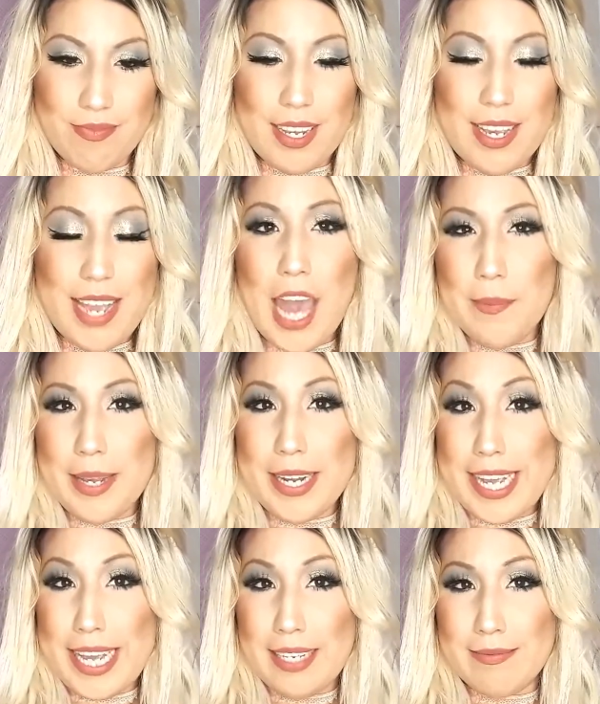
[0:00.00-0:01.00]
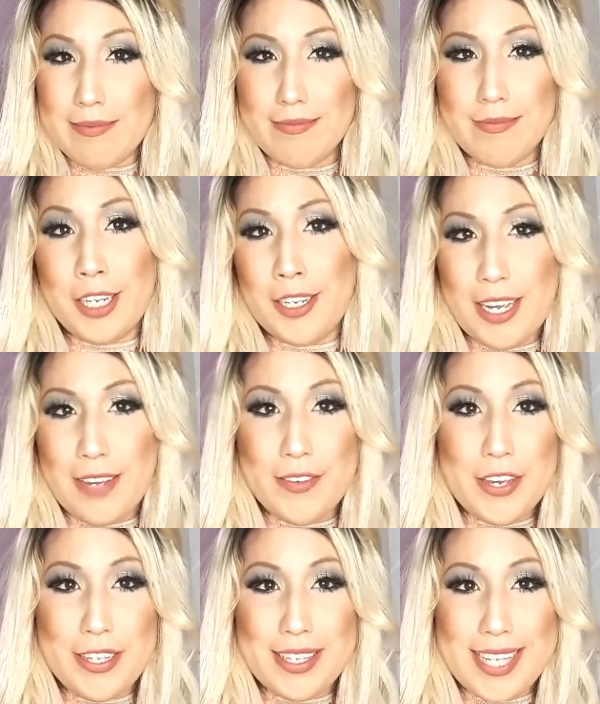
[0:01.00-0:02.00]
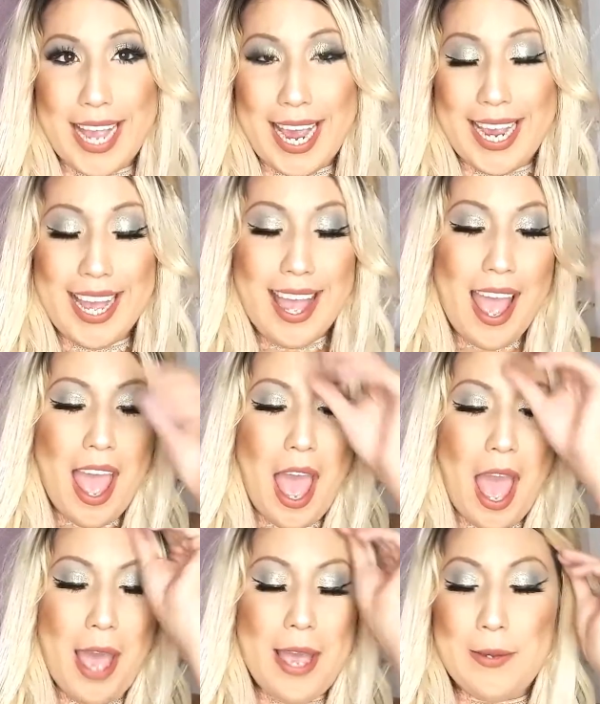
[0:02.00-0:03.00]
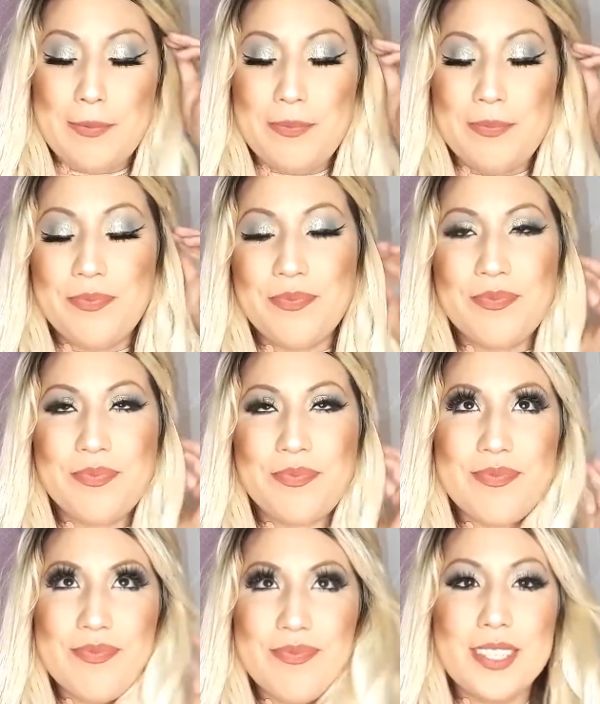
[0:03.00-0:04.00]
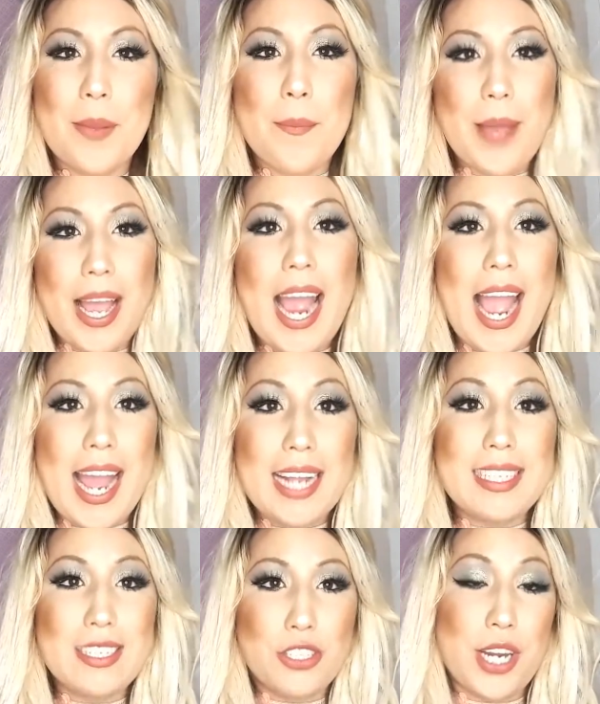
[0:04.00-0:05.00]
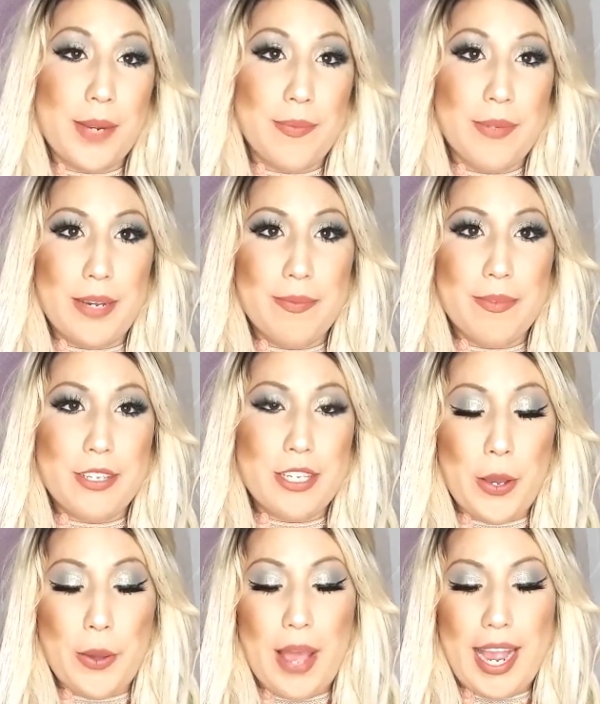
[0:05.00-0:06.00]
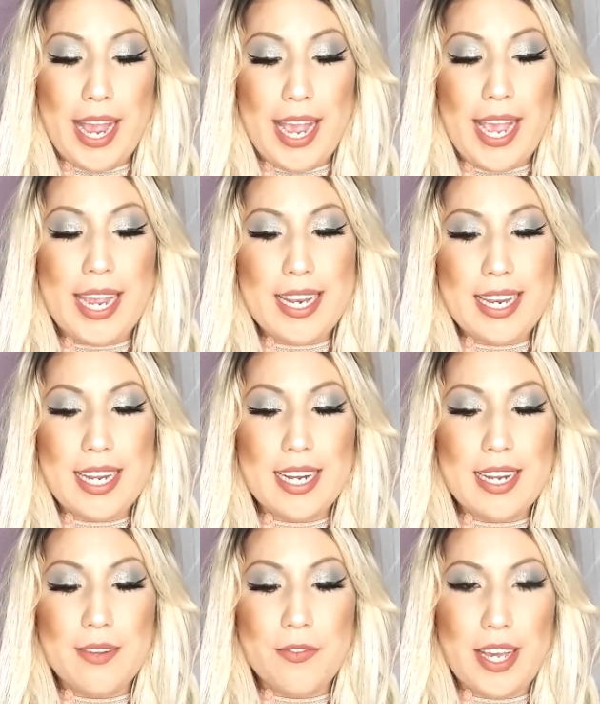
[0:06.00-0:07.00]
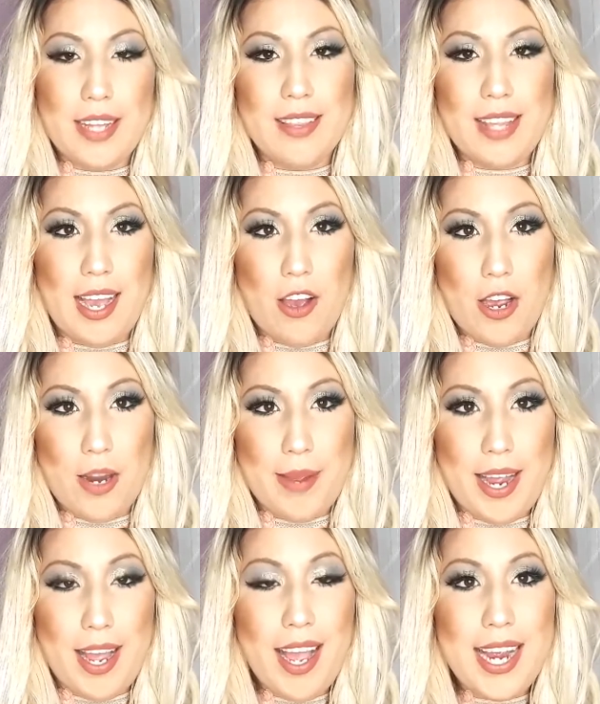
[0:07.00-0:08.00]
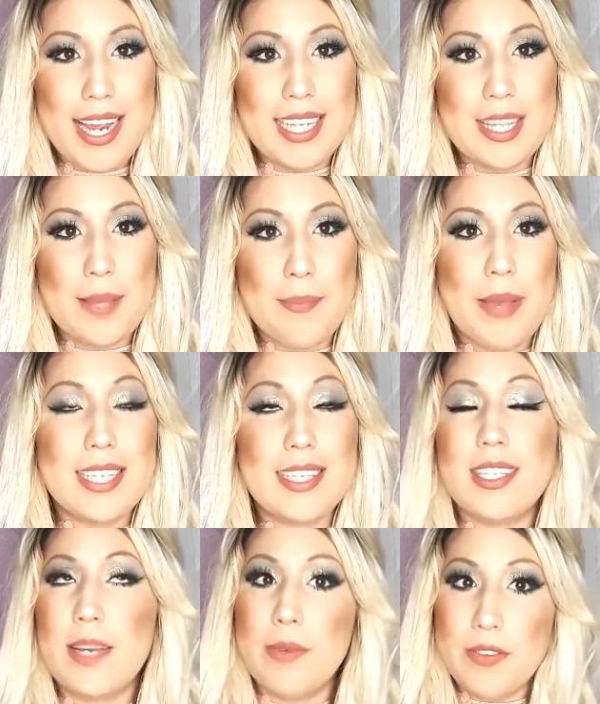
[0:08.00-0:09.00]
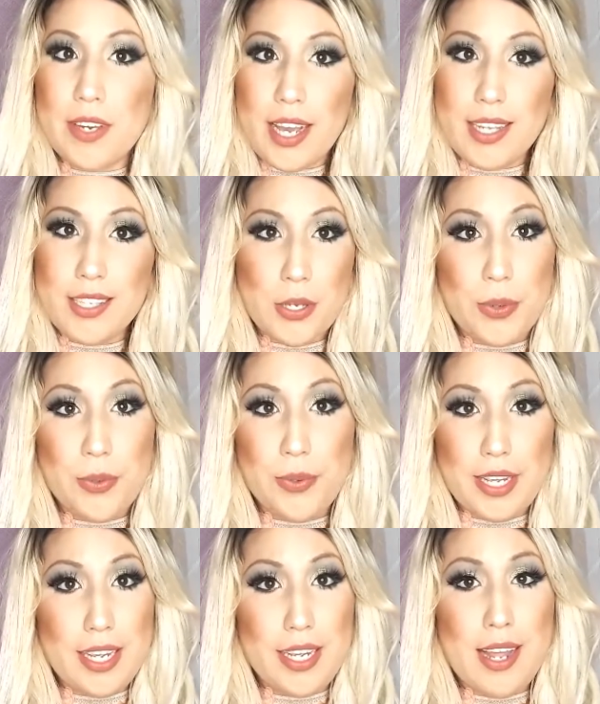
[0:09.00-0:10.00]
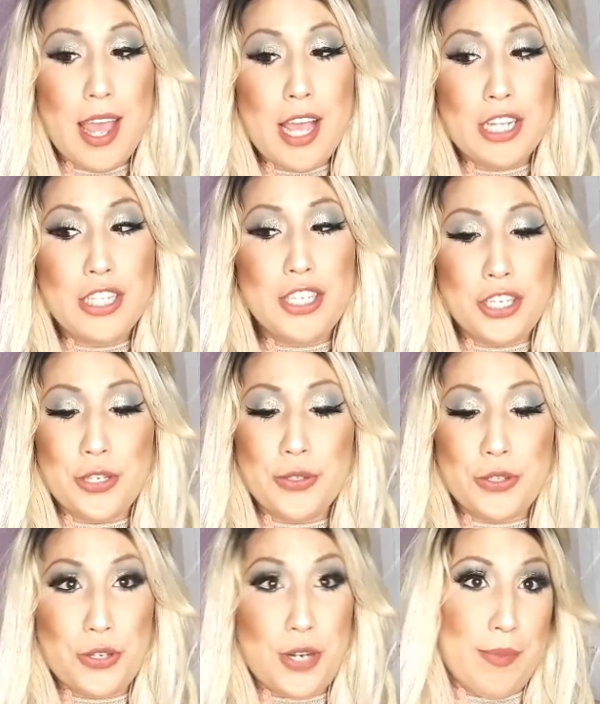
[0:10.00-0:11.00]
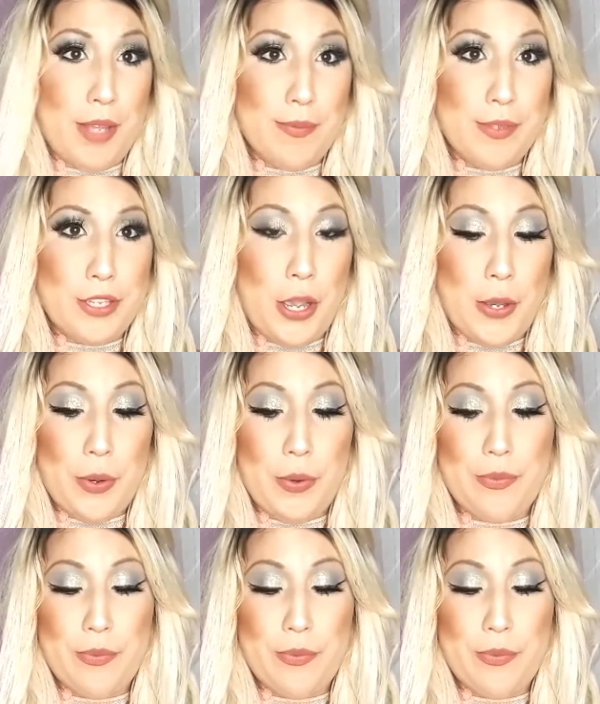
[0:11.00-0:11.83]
almondy, if you could say. But I had trimmed them, so I needed to fit that on my eyes. But some of you guys don't need to trim them, so